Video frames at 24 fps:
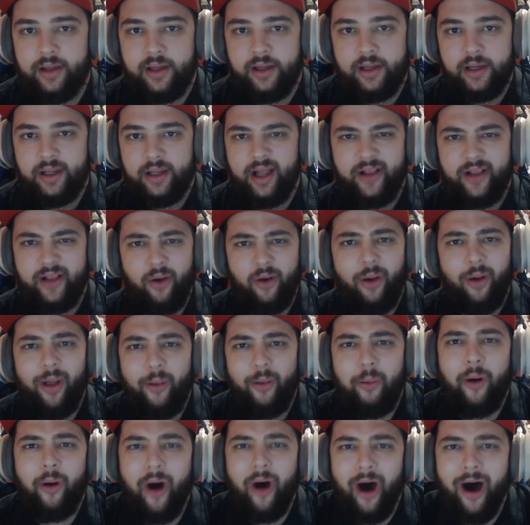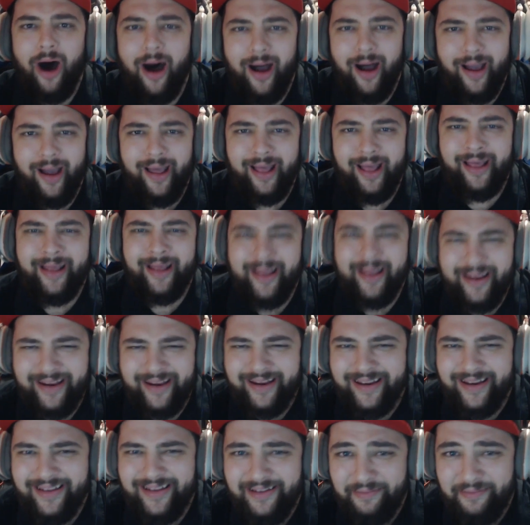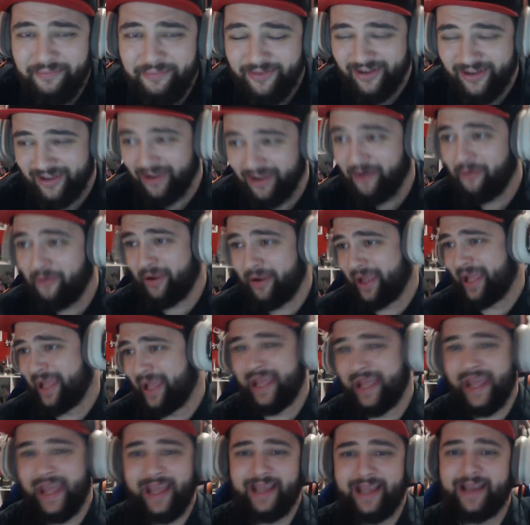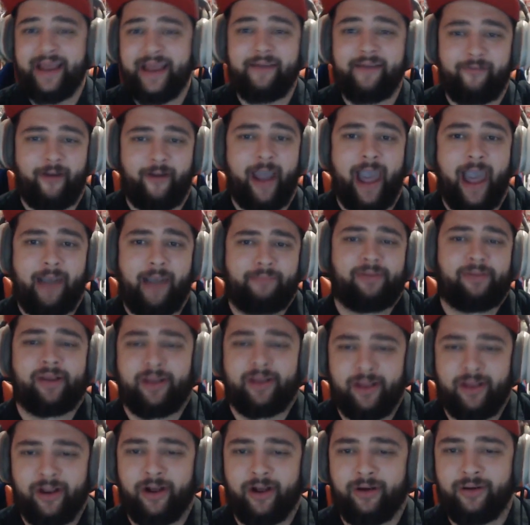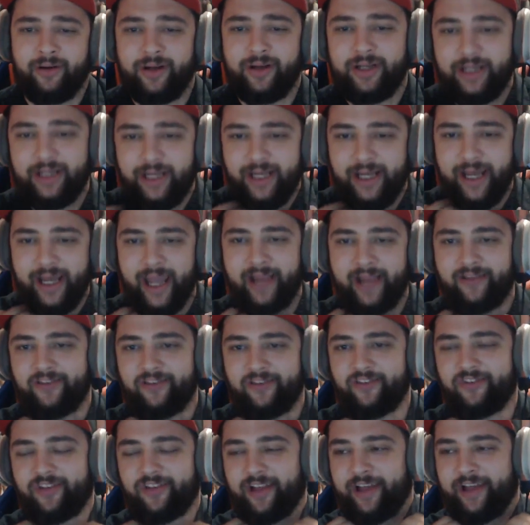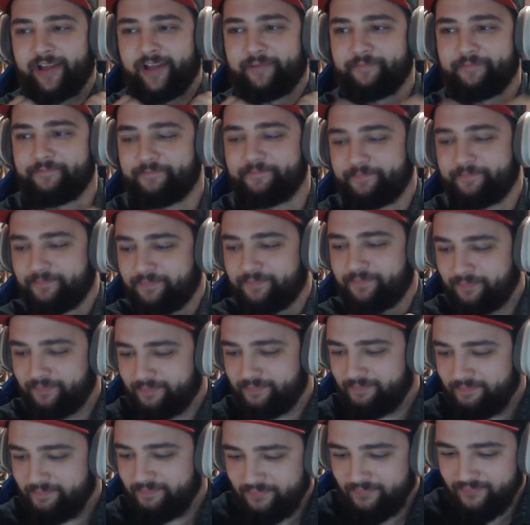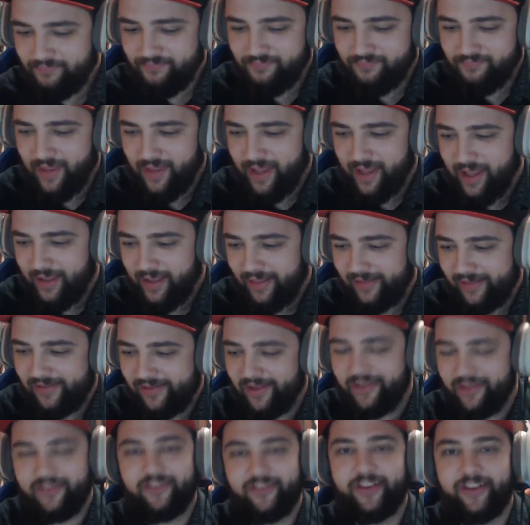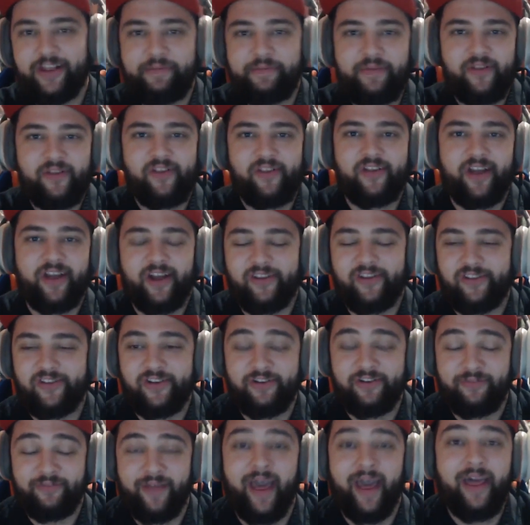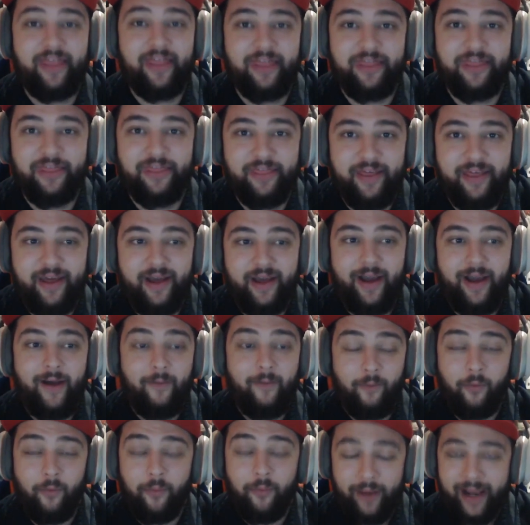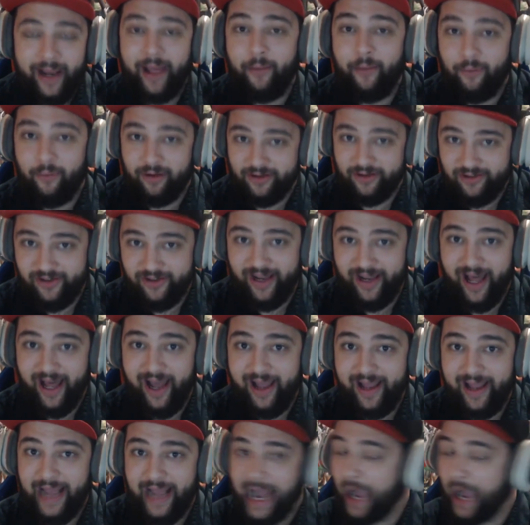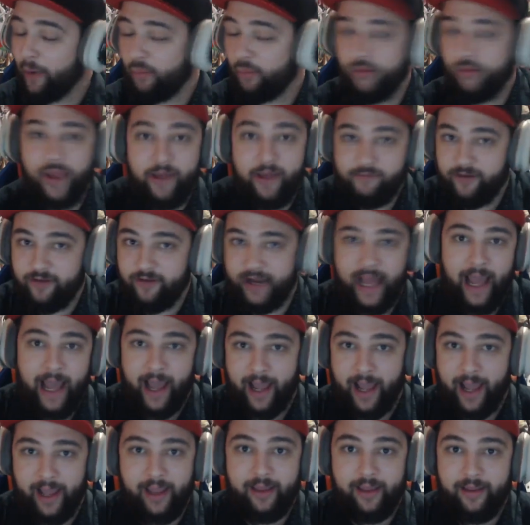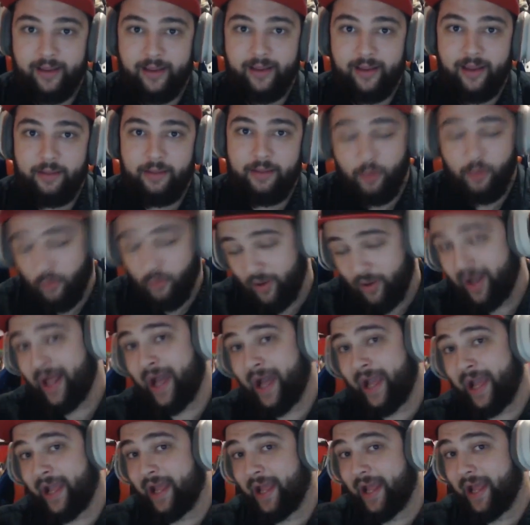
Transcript: That's all I want. But no, it can never happen, you know. It's just like, they say sleep is the cousin of death. Well, when I want to die, I will never die. But when I